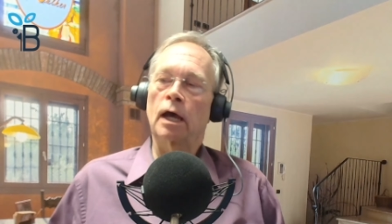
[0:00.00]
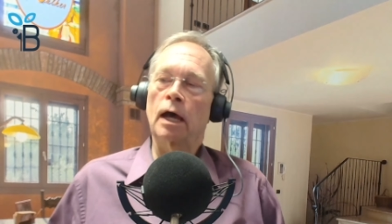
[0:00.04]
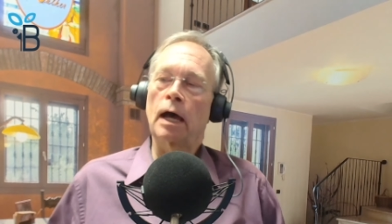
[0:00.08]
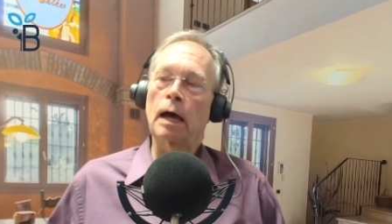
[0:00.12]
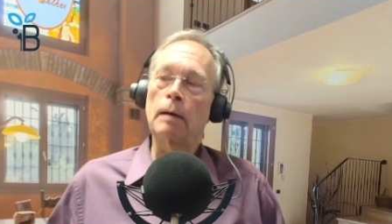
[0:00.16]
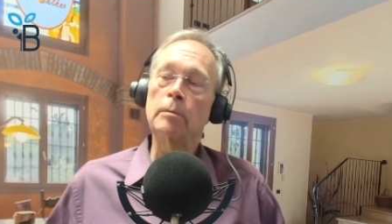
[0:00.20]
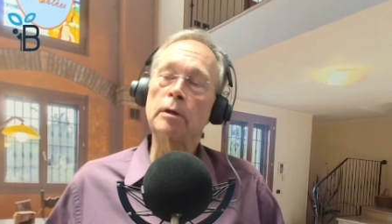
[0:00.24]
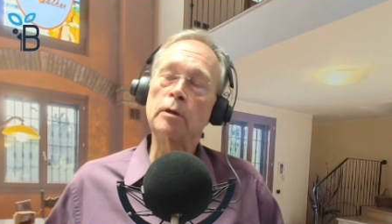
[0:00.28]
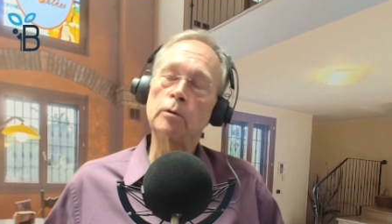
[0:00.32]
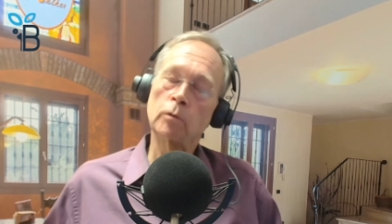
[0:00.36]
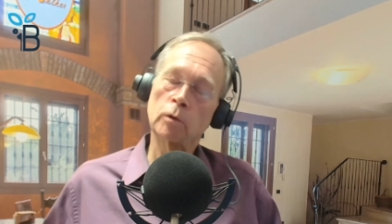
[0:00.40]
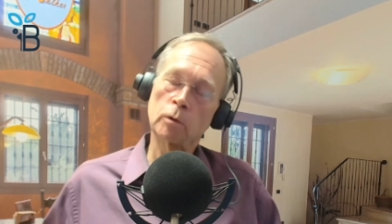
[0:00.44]
I
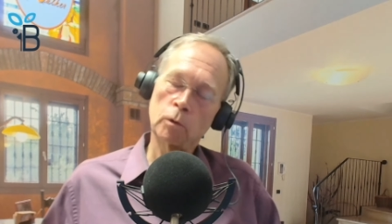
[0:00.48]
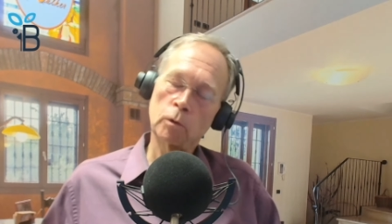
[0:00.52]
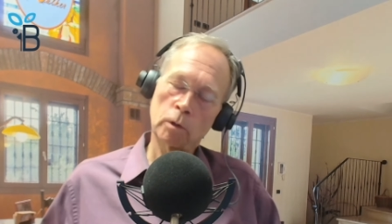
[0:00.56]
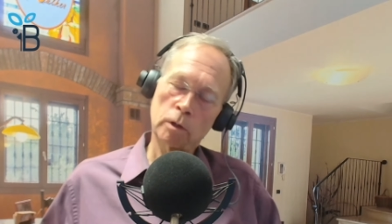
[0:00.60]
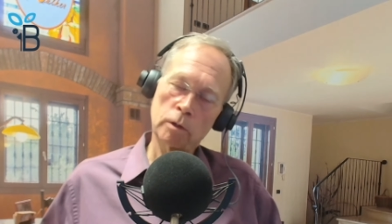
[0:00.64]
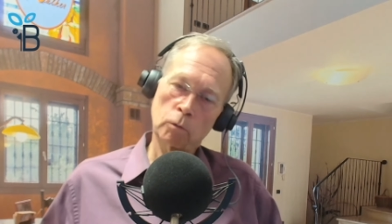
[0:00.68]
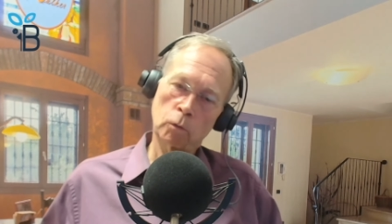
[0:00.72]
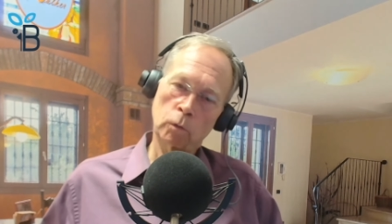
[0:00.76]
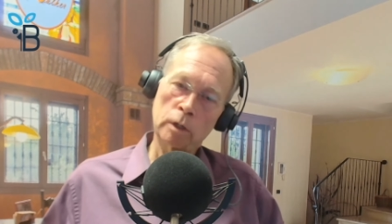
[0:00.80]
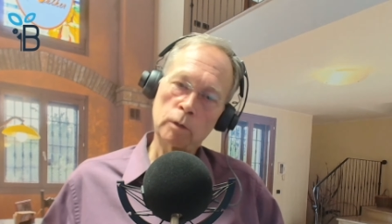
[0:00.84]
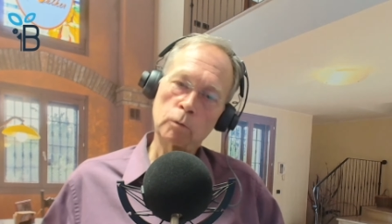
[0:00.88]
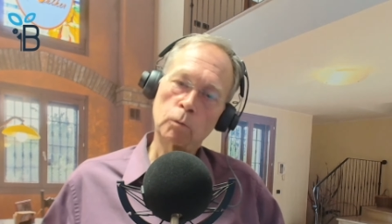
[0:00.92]
mean,
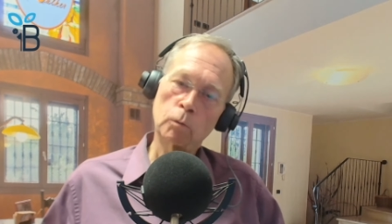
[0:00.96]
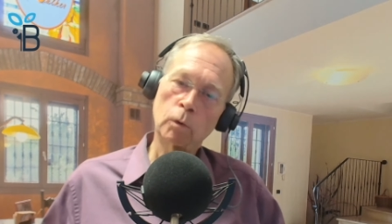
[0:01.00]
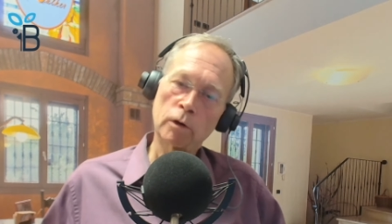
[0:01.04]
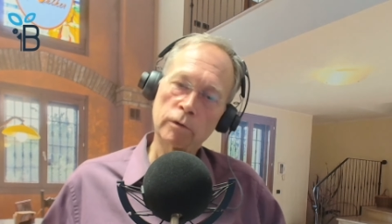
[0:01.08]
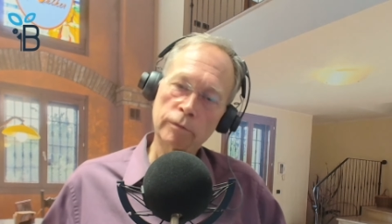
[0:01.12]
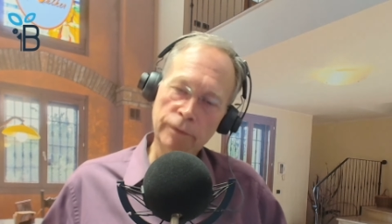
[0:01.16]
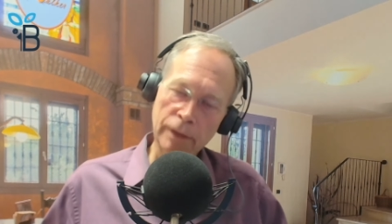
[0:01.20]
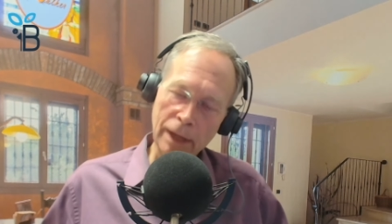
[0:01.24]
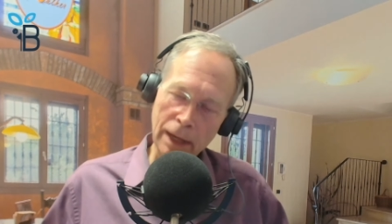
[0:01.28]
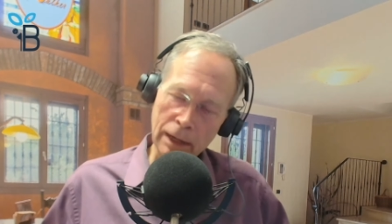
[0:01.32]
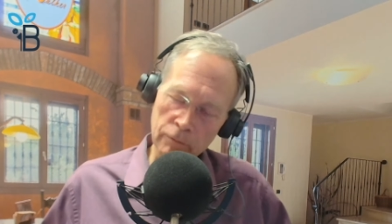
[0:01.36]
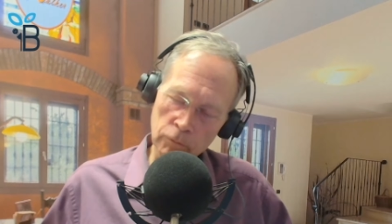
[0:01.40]
we
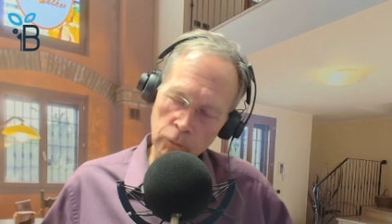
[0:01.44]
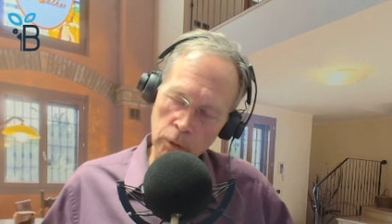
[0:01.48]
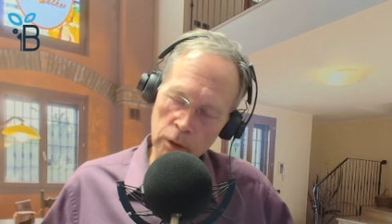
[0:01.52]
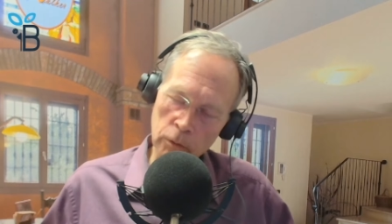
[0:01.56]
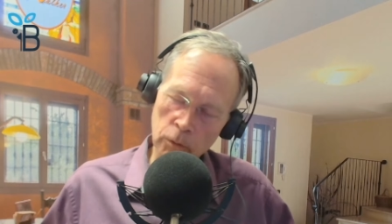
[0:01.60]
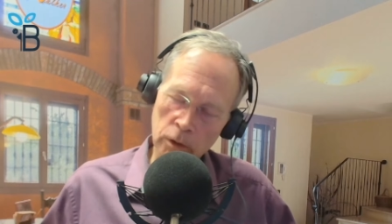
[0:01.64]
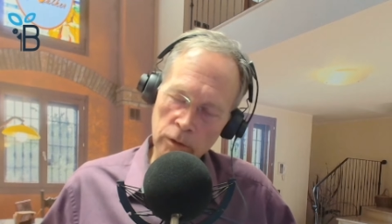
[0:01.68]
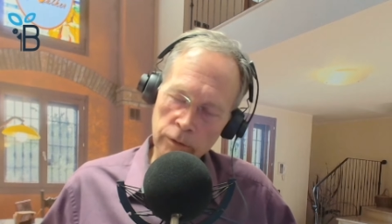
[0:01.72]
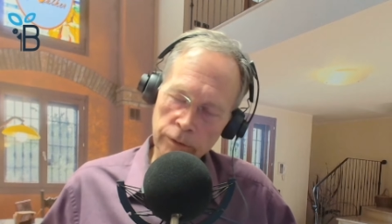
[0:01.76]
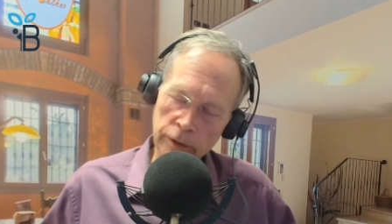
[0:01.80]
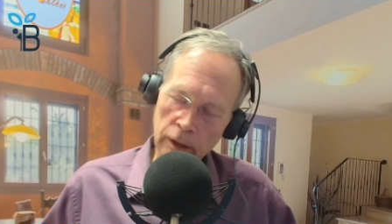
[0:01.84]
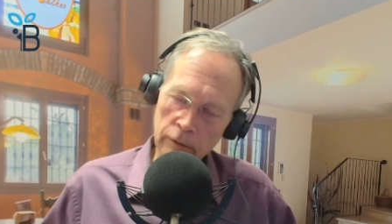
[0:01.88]
weren't
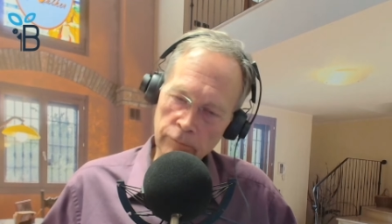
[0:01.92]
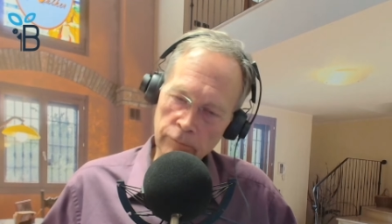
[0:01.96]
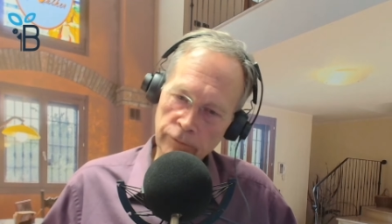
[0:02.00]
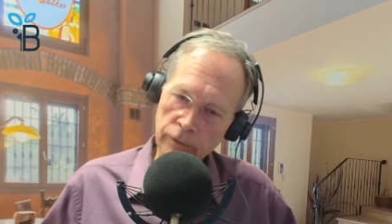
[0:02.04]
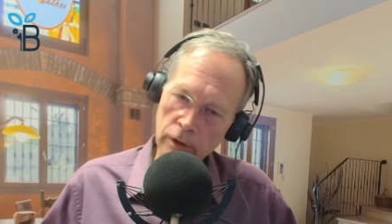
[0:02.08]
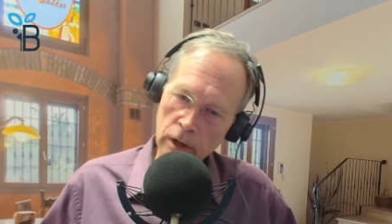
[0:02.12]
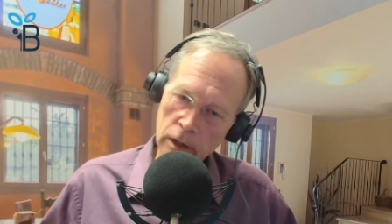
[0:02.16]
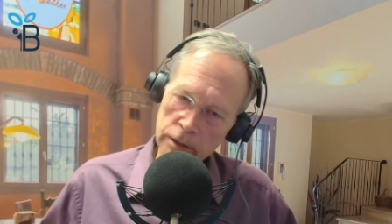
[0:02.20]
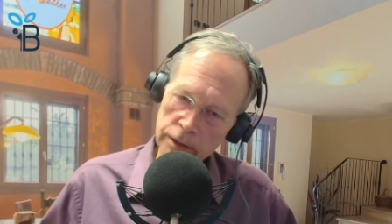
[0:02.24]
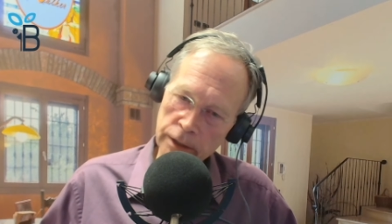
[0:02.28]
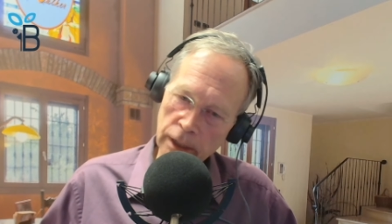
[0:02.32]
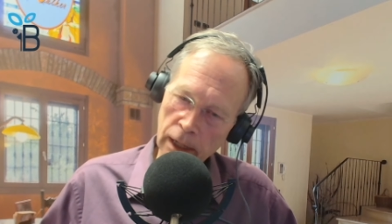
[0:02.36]
that
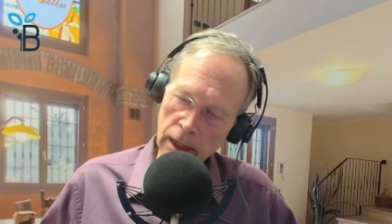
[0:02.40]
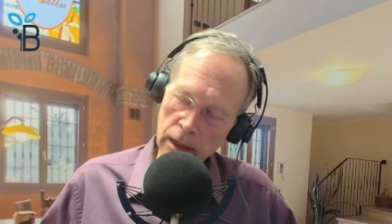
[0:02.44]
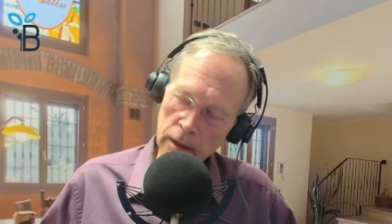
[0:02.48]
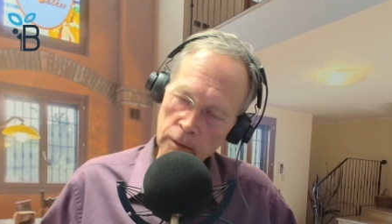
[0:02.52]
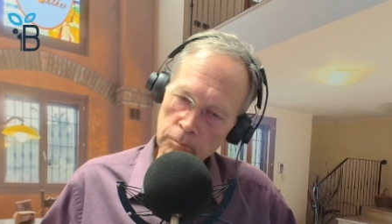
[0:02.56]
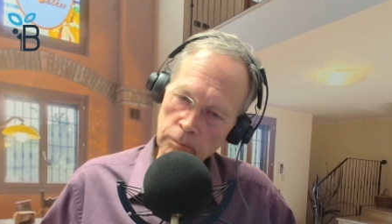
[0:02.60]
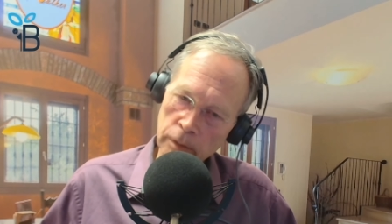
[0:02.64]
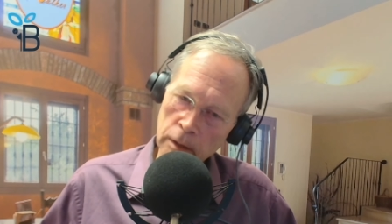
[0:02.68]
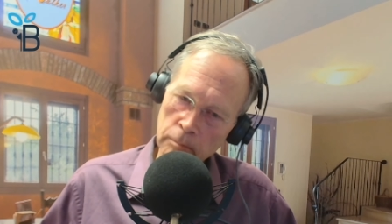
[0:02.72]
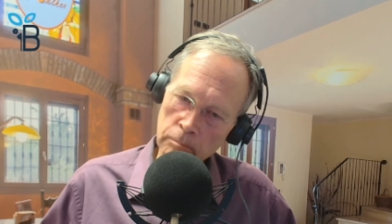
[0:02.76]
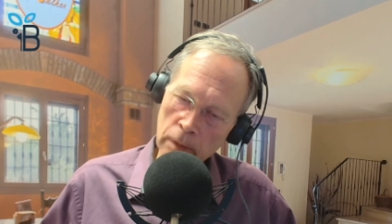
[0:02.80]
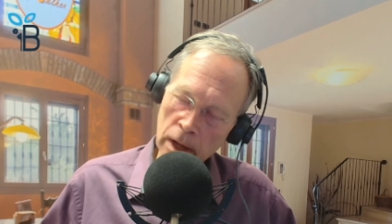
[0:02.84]
far
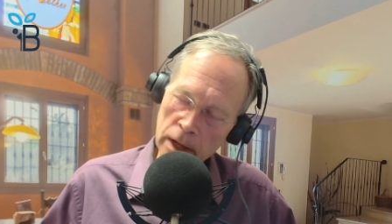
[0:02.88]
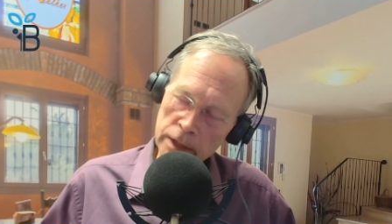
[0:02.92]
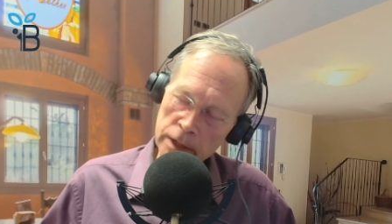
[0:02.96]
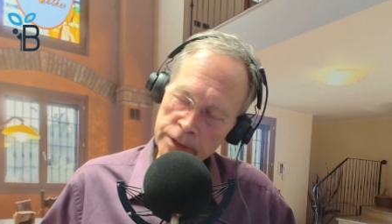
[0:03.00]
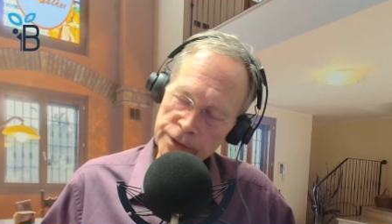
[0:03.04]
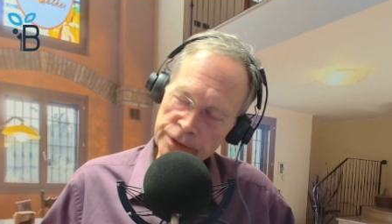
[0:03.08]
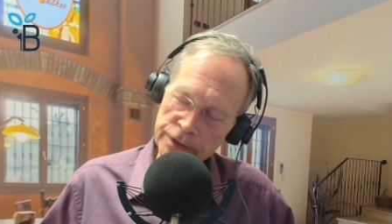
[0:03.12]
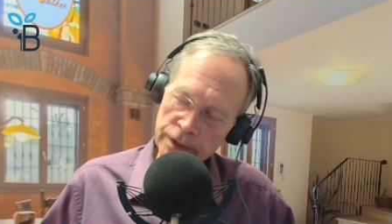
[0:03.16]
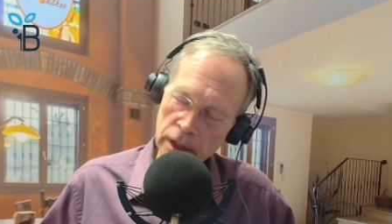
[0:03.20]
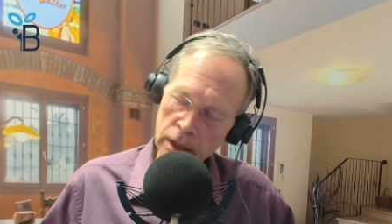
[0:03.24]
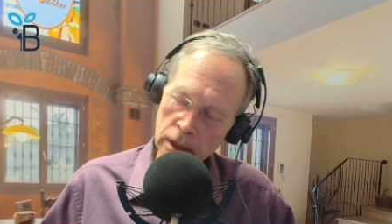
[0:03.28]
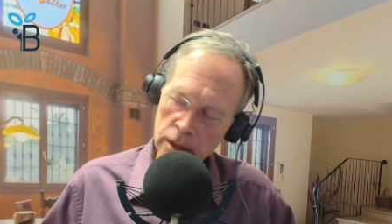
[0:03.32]
down, but my
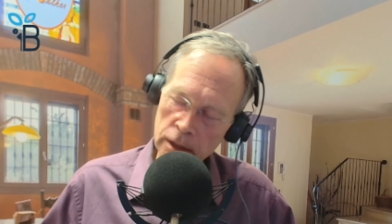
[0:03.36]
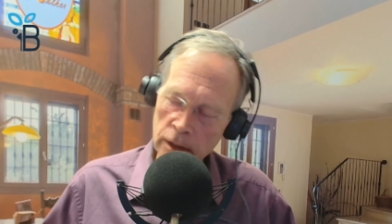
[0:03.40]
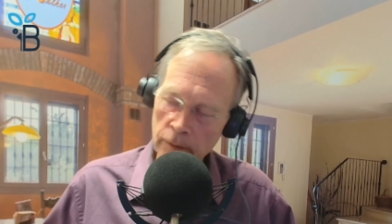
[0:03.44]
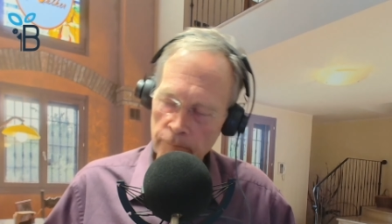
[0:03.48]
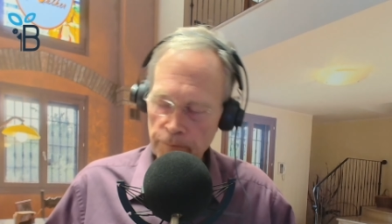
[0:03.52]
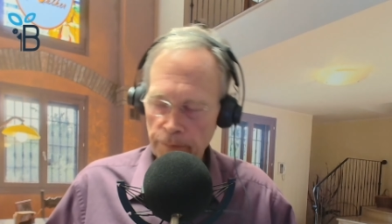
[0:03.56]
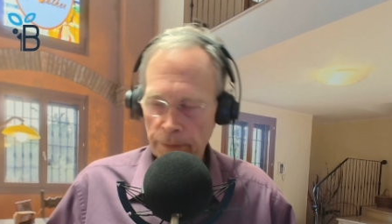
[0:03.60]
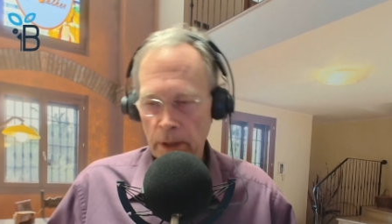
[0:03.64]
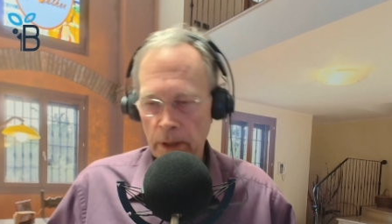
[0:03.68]
son